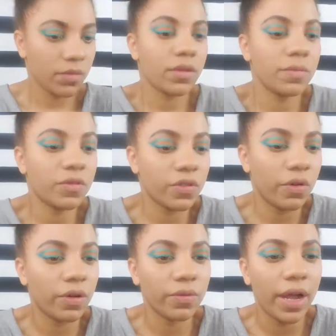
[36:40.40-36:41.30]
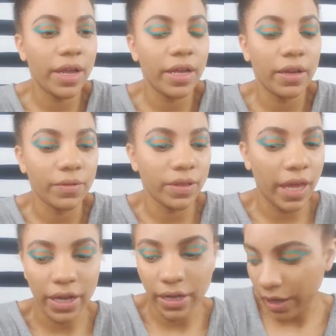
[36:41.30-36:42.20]
I'm just going right in with
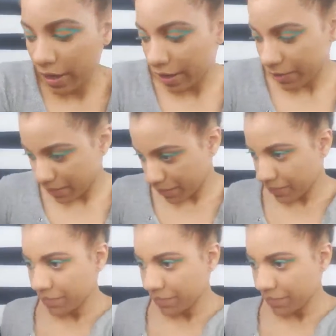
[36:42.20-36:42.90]
that guy.